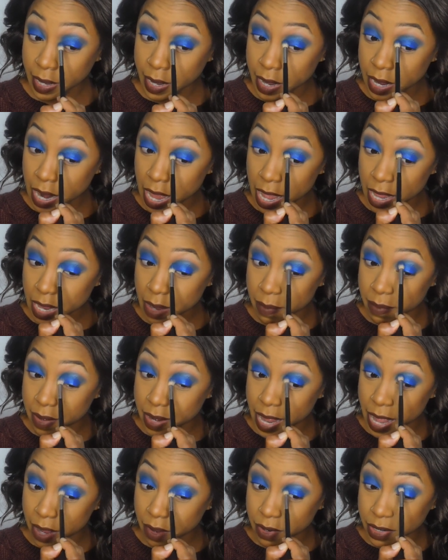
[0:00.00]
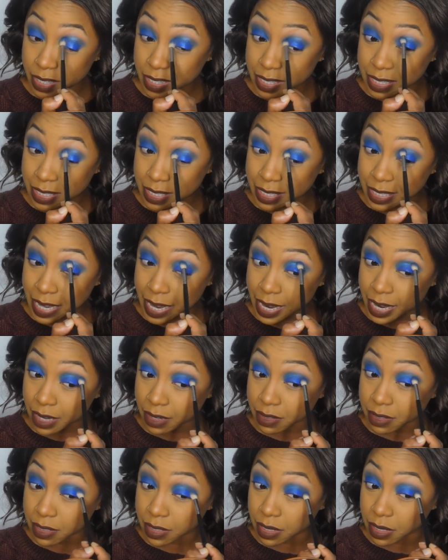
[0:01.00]
And I am not going to
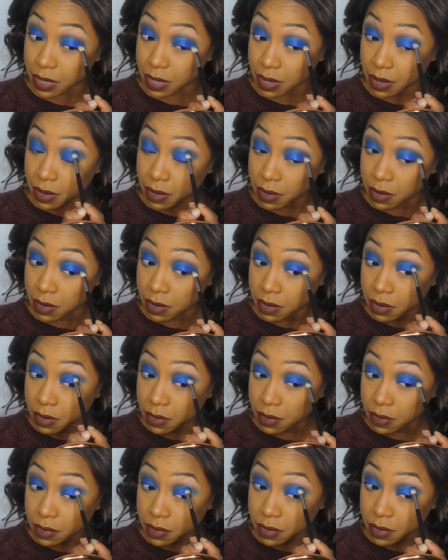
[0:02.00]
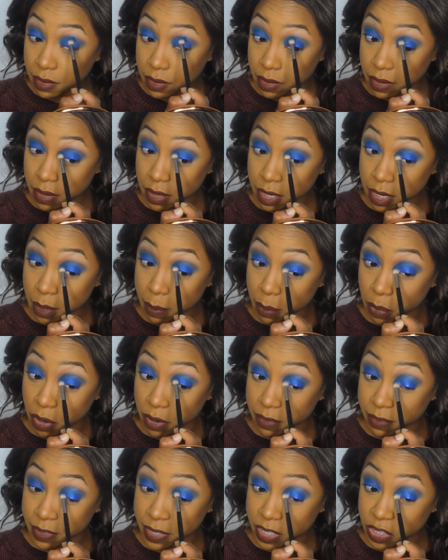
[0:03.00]
set the
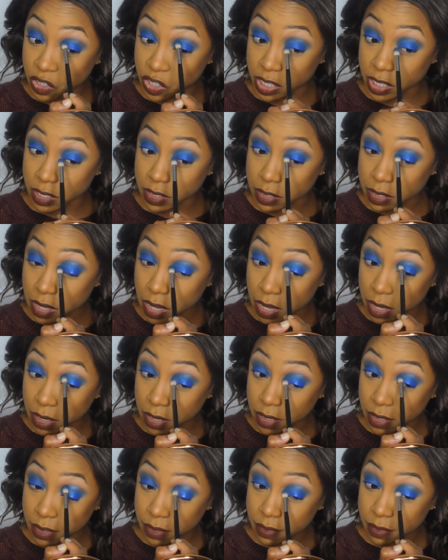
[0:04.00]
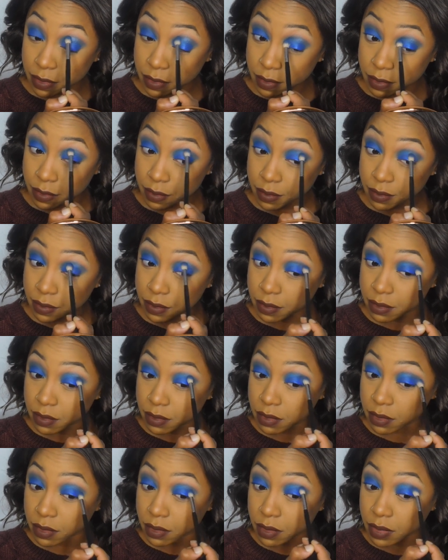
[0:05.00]
boyfriend jeans color
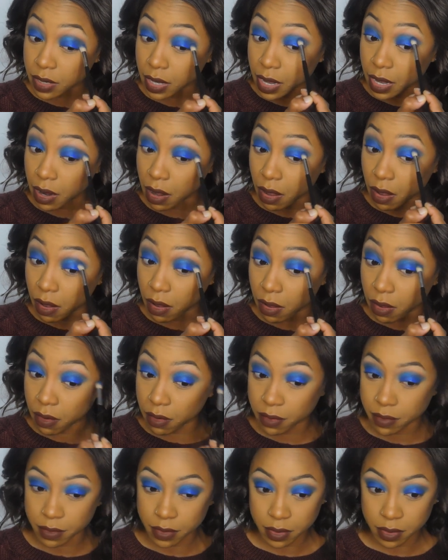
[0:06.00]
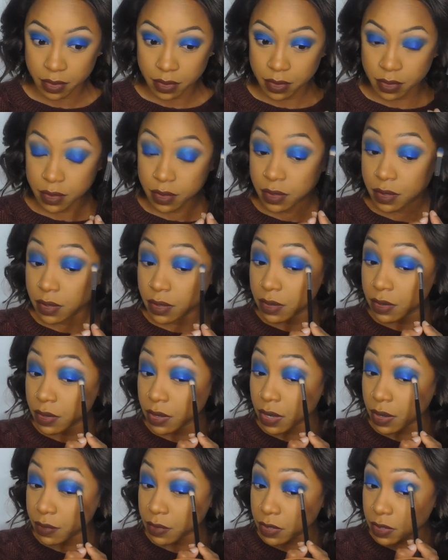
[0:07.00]
at all.
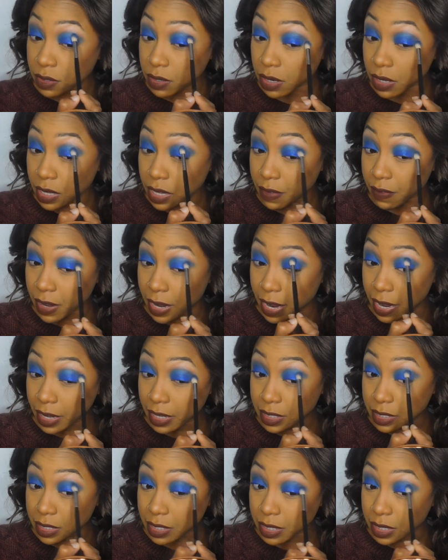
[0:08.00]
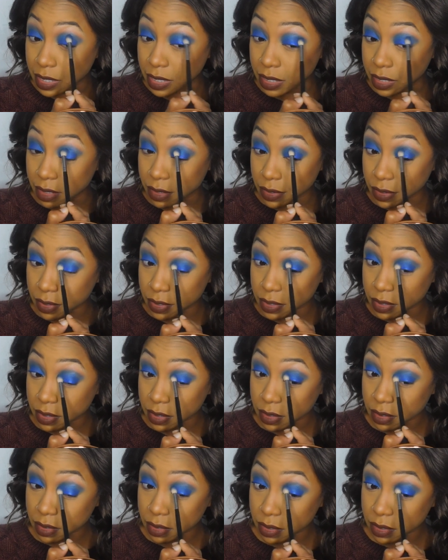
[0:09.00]
I'm just going to leave it as is.